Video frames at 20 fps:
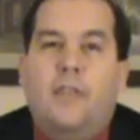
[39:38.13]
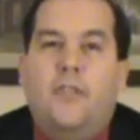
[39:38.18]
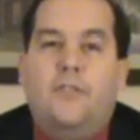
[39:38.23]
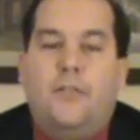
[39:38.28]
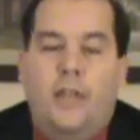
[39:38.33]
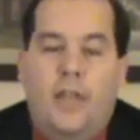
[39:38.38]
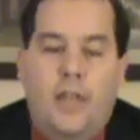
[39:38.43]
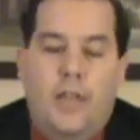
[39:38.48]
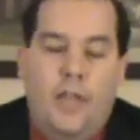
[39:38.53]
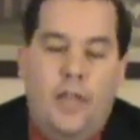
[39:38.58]

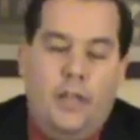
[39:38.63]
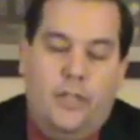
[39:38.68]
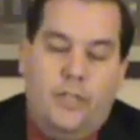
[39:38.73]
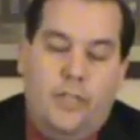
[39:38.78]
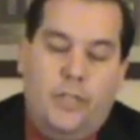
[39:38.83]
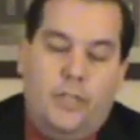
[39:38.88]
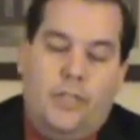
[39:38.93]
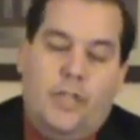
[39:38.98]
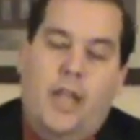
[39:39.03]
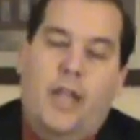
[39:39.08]
See,
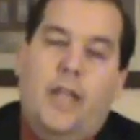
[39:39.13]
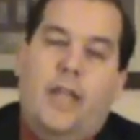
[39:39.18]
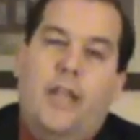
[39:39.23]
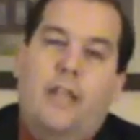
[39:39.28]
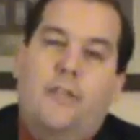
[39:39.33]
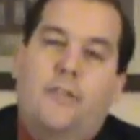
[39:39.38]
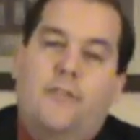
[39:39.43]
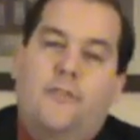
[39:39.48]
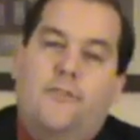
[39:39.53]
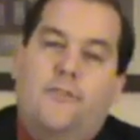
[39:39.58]
just like
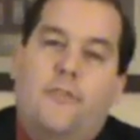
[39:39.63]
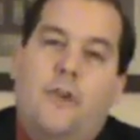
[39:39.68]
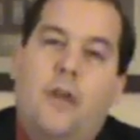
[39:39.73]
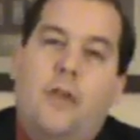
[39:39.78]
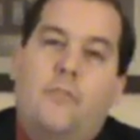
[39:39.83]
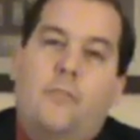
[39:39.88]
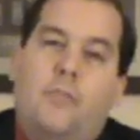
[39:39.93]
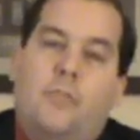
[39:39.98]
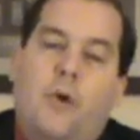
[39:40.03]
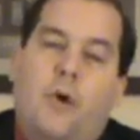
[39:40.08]
in the
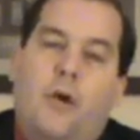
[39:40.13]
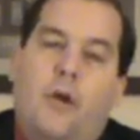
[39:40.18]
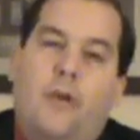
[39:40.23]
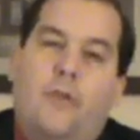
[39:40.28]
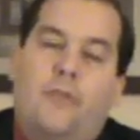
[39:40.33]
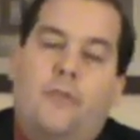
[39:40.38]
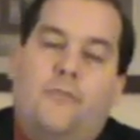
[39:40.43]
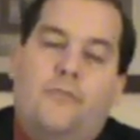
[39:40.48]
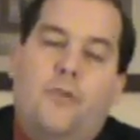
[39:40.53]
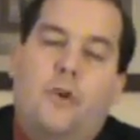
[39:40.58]
front
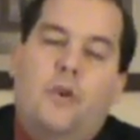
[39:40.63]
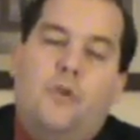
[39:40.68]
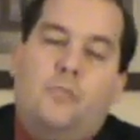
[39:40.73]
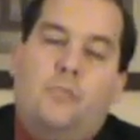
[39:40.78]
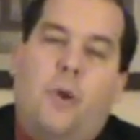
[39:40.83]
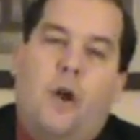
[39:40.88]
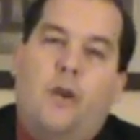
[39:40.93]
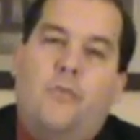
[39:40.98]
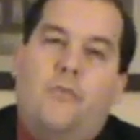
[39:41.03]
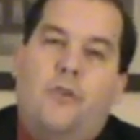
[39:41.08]
part, the
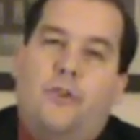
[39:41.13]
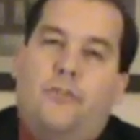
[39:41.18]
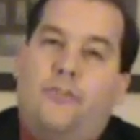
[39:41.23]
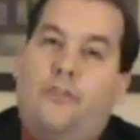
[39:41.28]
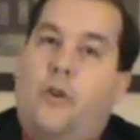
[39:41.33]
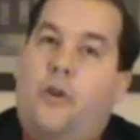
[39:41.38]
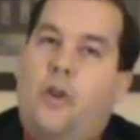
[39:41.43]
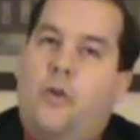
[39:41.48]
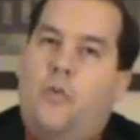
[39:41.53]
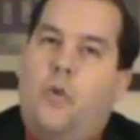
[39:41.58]
first part, verse
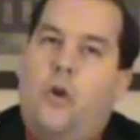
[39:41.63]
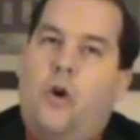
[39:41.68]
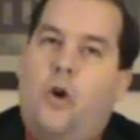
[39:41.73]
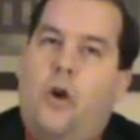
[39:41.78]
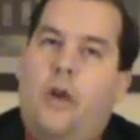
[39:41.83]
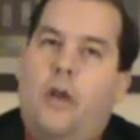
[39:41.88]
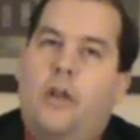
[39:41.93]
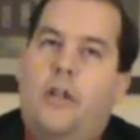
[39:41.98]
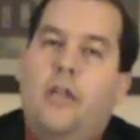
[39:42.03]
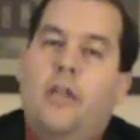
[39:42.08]

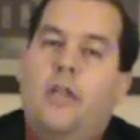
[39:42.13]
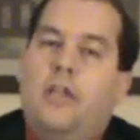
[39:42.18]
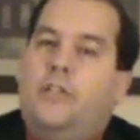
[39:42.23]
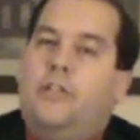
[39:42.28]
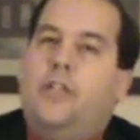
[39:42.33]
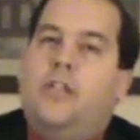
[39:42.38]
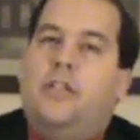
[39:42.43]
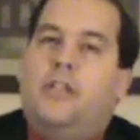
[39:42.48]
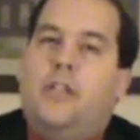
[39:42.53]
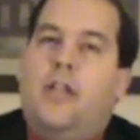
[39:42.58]
31,
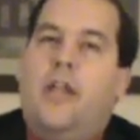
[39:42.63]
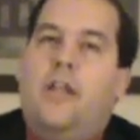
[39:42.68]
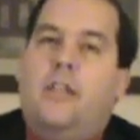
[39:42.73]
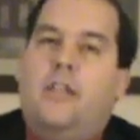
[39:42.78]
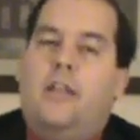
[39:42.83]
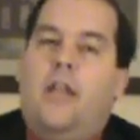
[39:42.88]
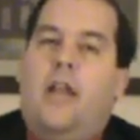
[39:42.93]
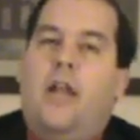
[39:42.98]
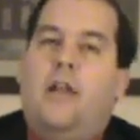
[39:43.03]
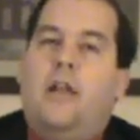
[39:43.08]
just
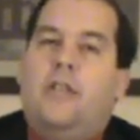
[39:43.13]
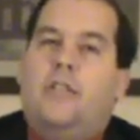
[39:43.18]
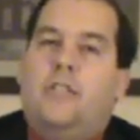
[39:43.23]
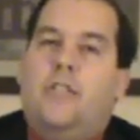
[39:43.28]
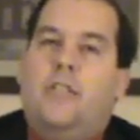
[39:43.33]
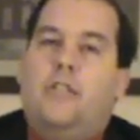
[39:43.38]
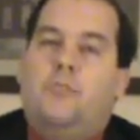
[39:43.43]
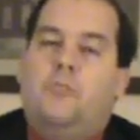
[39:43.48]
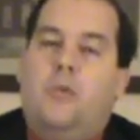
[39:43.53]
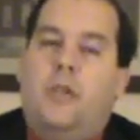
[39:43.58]
like there, he
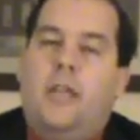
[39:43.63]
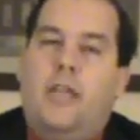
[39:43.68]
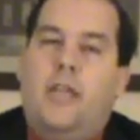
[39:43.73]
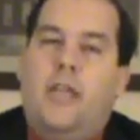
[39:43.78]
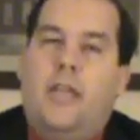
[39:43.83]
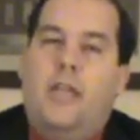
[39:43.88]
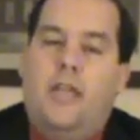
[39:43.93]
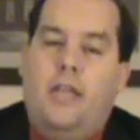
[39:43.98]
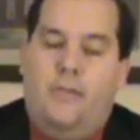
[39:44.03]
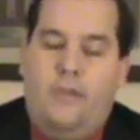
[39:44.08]
says,
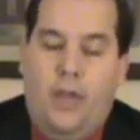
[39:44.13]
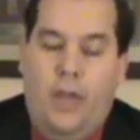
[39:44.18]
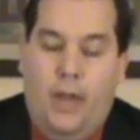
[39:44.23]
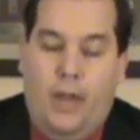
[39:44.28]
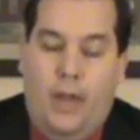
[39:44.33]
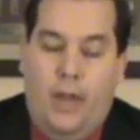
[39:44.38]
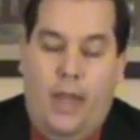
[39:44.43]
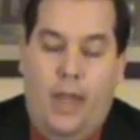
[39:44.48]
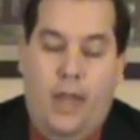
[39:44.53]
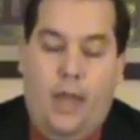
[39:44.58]
believe.
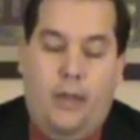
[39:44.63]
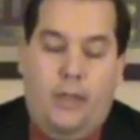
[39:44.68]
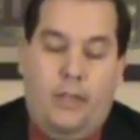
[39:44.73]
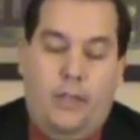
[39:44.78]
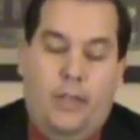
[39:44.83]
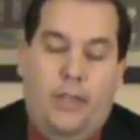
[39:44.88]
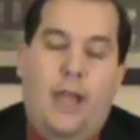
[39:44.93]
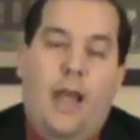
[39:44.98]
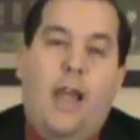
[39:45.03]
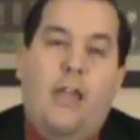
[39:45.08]
Now,
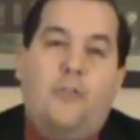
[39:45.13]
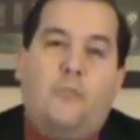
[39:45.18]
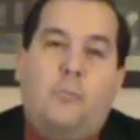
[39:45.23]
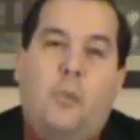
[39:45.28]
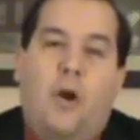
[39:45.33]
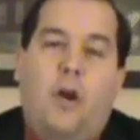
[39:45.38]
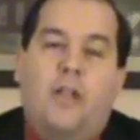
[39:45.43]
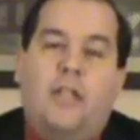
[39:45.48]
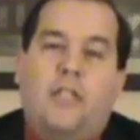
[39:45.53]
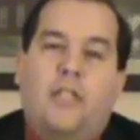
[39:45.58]
the last
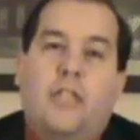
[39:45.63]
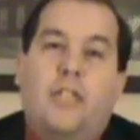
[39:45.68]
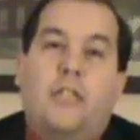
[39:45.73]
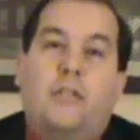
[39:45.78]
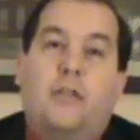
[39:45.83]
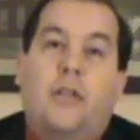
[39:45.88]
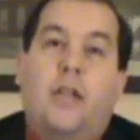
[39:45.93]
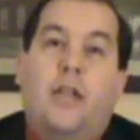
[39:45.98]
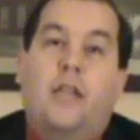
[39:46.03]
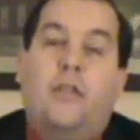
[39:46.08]
part, he
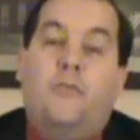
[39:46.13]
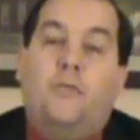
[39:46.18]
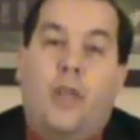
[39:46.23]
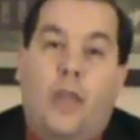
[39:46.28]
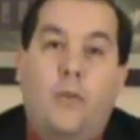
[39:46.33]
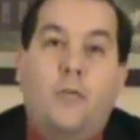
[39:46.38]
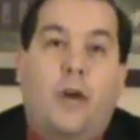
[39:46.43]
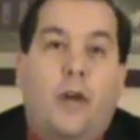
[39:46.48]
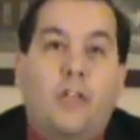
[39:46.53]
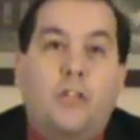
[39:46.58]
says, he,
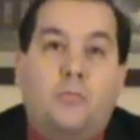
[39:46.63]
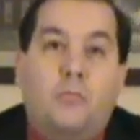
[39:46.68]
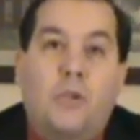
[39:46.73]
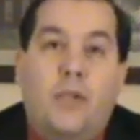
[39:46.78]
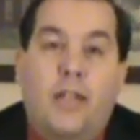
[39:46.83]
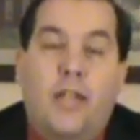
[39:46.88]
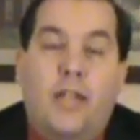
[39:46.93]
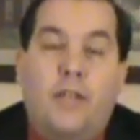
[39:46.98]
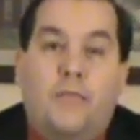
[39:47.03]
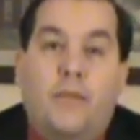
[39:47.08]
he was
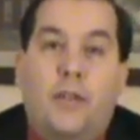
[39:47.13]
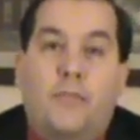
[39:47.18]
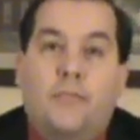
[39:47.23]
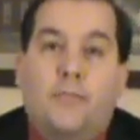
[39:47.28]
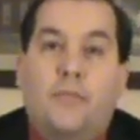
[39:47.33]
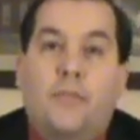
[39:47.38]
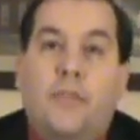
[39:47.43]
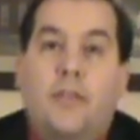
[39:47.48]
believing.